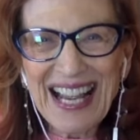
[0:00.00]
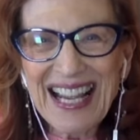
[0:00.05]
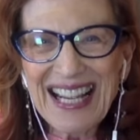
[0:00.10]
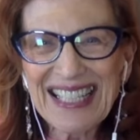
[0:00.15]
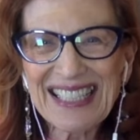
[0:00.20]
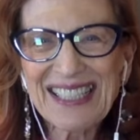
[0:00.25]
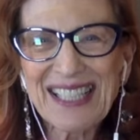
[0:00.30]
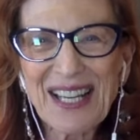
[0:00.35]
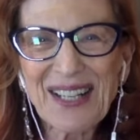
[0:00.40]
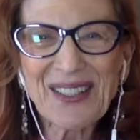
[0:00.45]

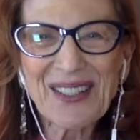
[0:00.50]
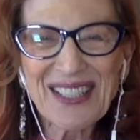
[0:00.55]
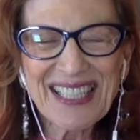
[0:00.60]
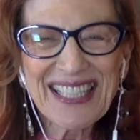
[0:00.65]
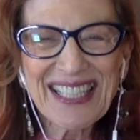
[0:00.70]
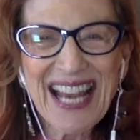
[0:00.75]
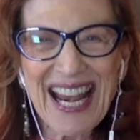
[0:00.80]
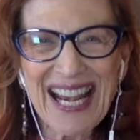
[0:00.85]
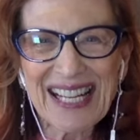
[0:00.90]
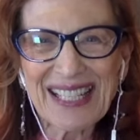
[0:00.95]
it's
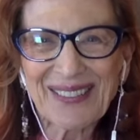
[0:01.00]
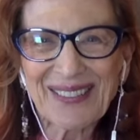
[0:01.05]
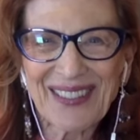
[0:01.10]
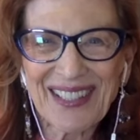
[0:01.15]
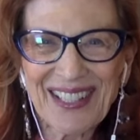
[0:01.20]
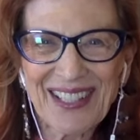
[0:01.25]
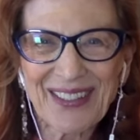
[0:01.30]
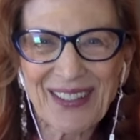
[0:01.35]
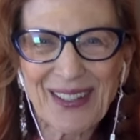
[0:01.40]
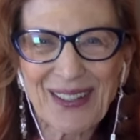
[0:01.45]
irritating
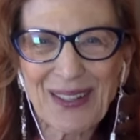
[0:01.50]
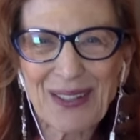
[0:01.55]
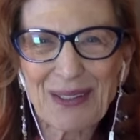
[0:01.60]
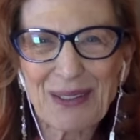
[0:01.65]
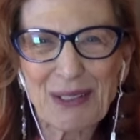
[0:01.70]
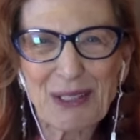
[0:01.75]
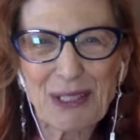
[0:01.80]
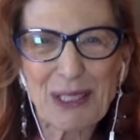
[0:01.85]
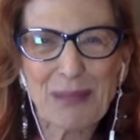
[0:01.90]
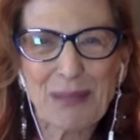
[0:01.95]
when your
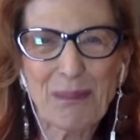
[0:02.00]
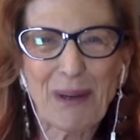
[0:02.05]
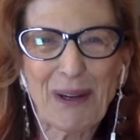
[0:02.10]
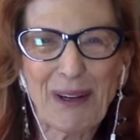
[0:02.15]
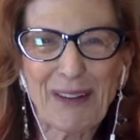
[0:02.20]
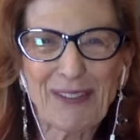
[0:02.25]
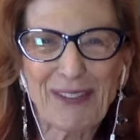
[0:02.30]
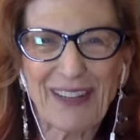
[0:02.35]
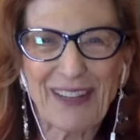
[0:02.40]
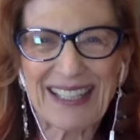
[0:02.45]
coach is
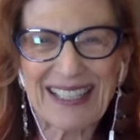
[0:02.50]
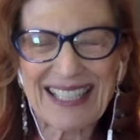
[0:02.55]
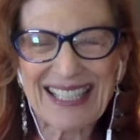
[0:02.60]
perfect,